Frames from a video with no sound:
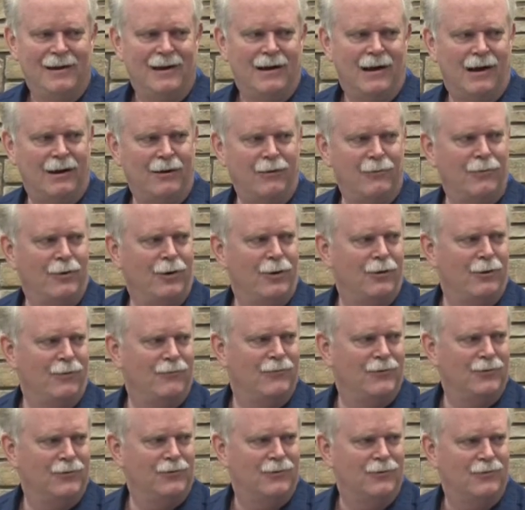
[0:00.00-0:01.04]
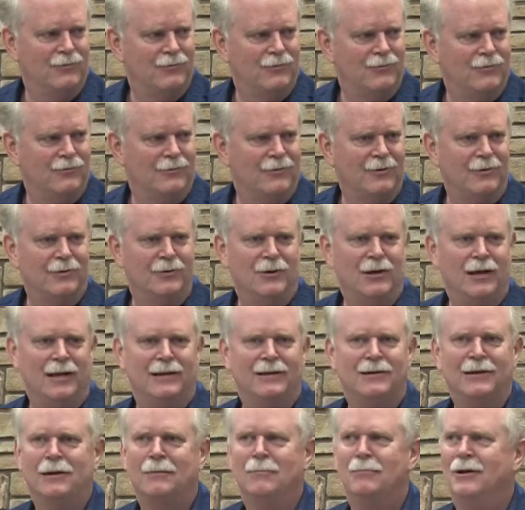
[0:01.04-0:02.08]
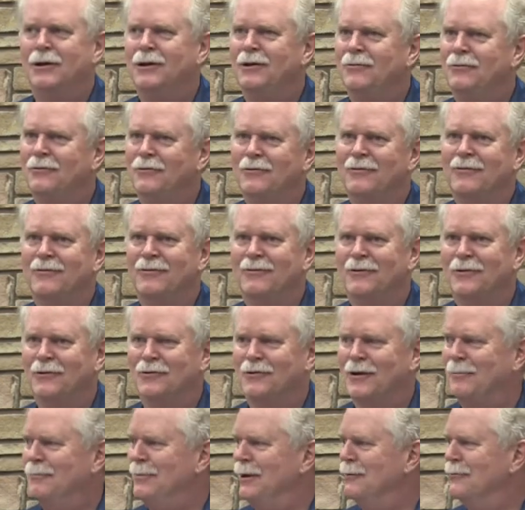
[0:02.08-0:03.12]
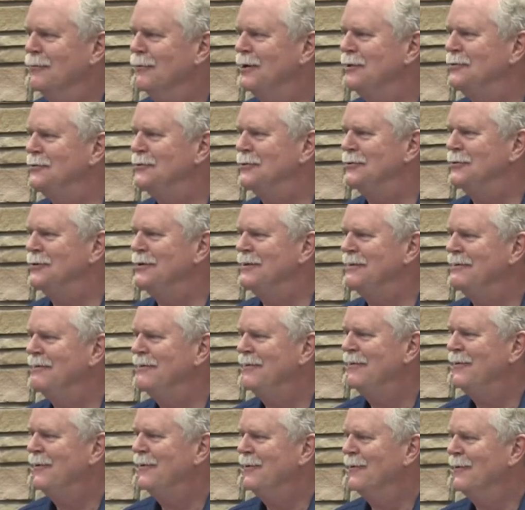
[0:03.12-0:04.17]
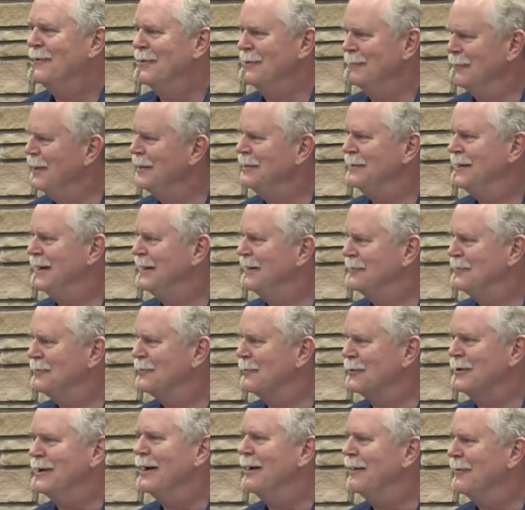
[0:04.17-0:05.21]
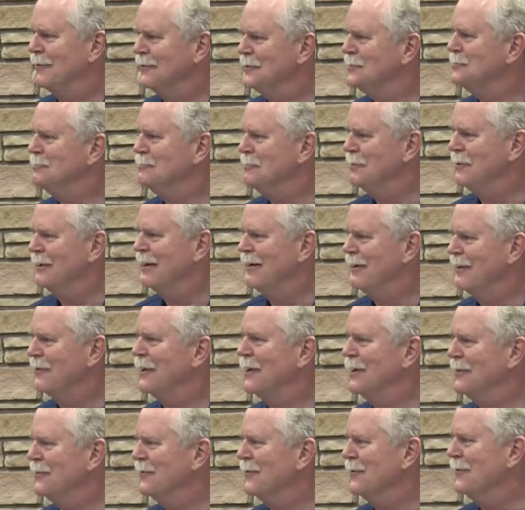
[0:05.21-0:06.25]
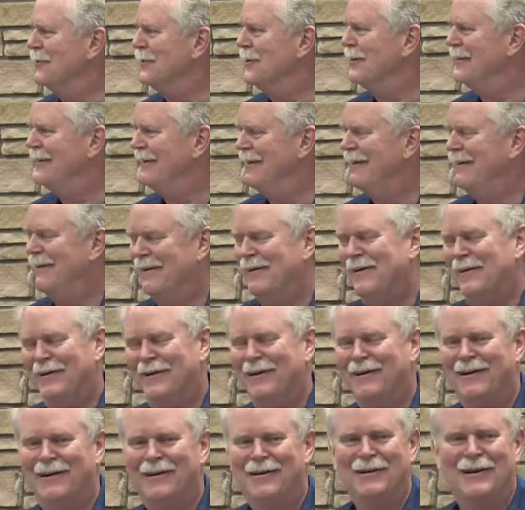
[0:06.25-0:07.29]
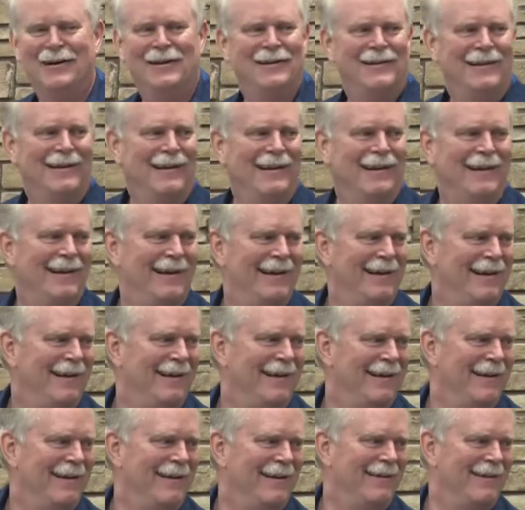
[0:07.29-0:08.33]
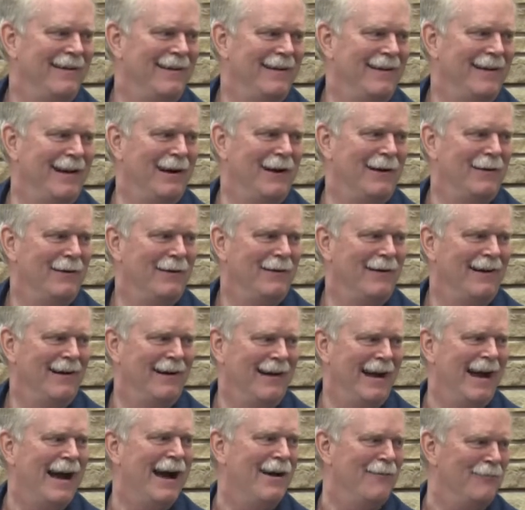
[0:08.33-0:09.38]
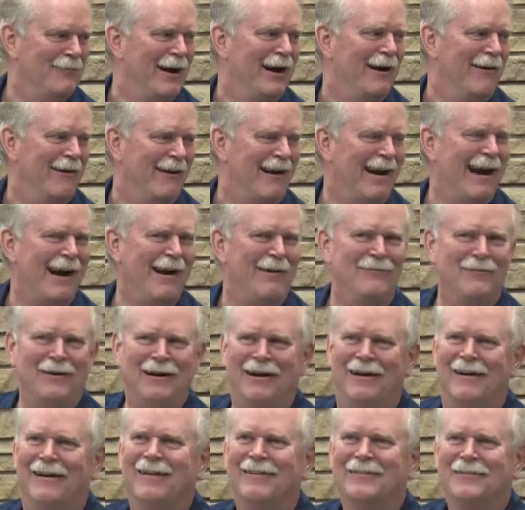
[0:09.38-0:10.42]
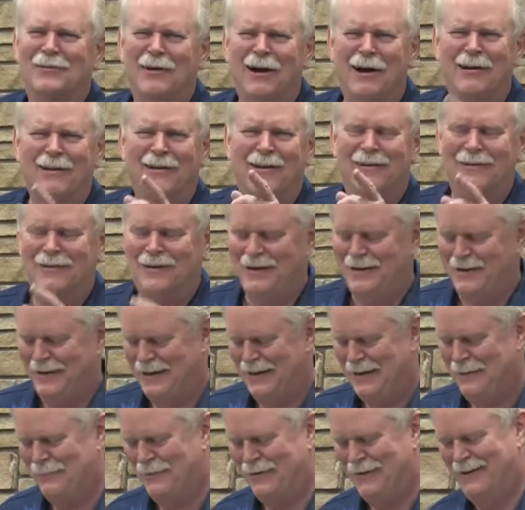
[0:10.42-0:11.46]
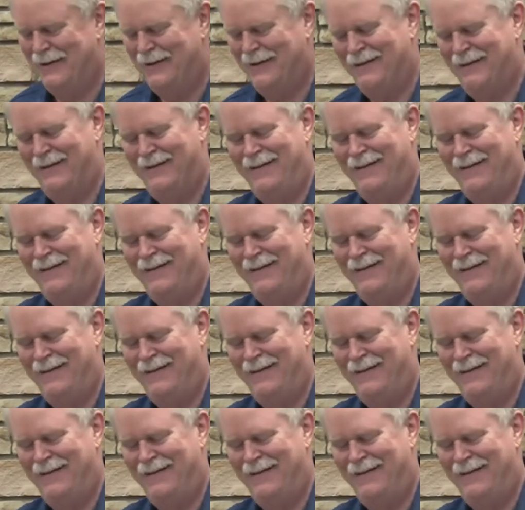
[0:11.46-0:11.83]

don't know if this is going to take 10 minutes because I may rush through it, or it may take 3 hours, but I'll get through it. I'll get. Remember to breathe, it'll probably. Yeah, a half hour. So I'll kind of keep an eye